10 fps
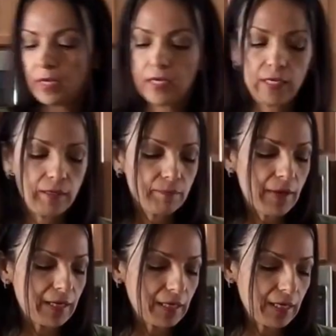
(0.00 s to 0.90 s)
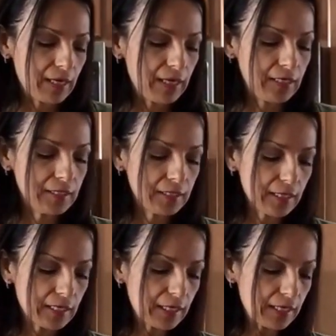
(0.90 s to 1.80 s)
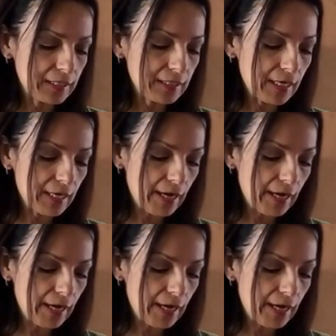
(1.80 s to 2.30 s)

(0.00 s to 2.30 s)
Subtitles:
In my case, like I said,